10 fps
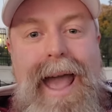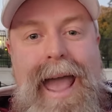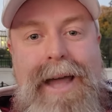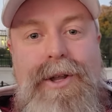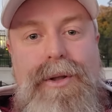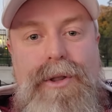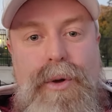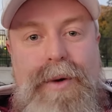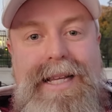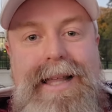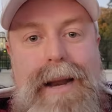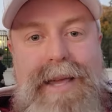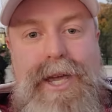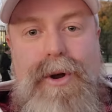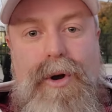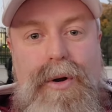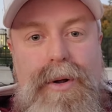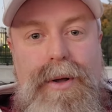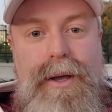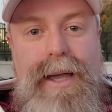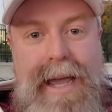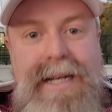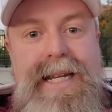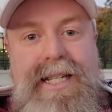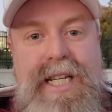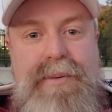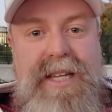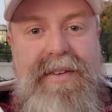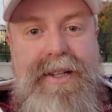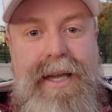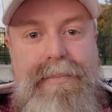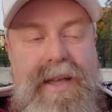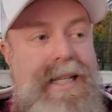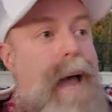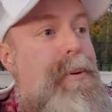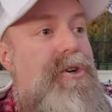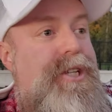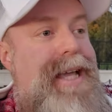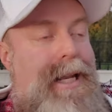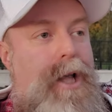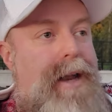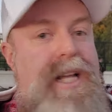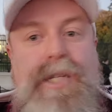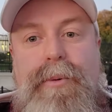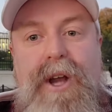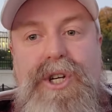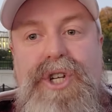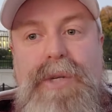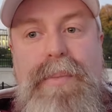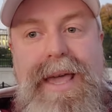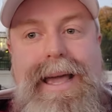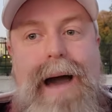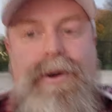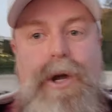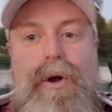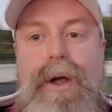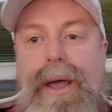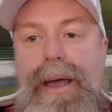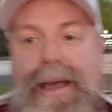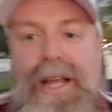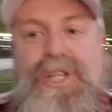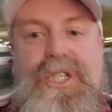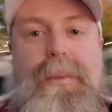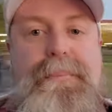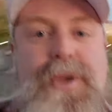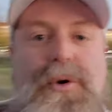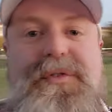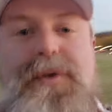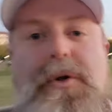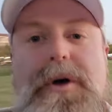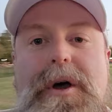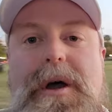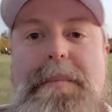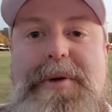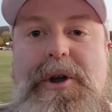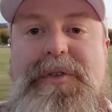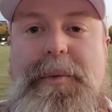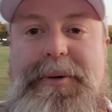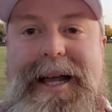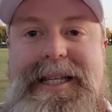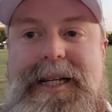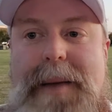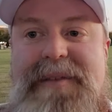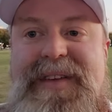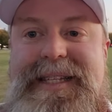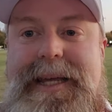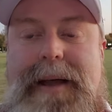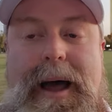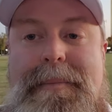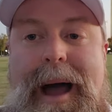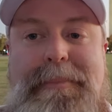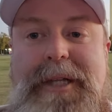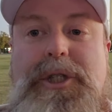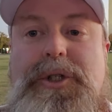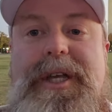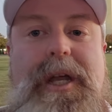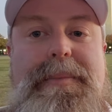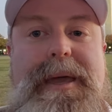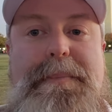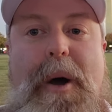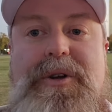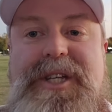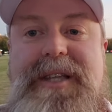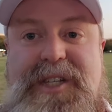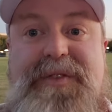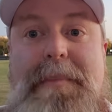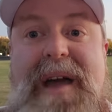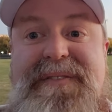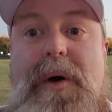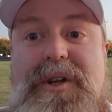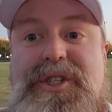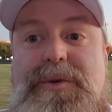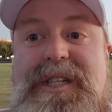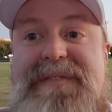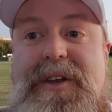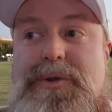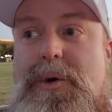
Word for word: And the reason that I'm here in DC specifically is I personally get a lot of inspiration just being out here. It's just a beautiful, beautiful place to come and visit. Um, I'm literally going to be posting this from my phone as soon as I finish